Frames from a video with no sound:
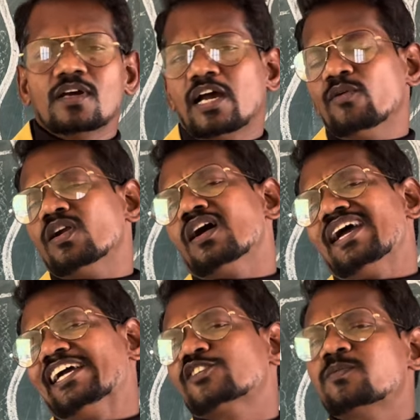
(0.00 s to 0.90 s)
I want
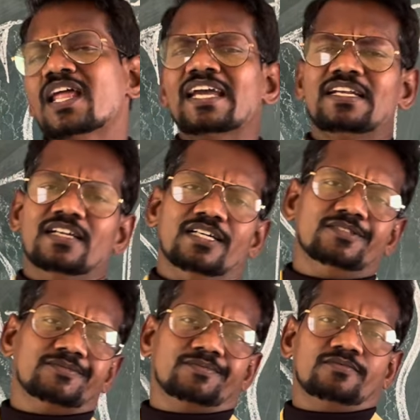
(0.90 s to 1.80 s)
to explain
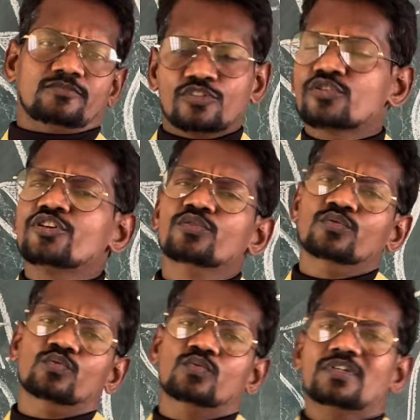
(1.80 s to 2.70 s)
to
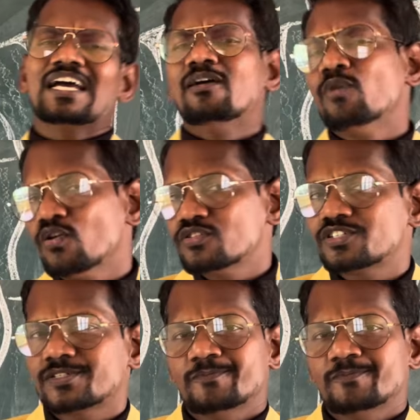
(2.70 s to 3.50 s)
you about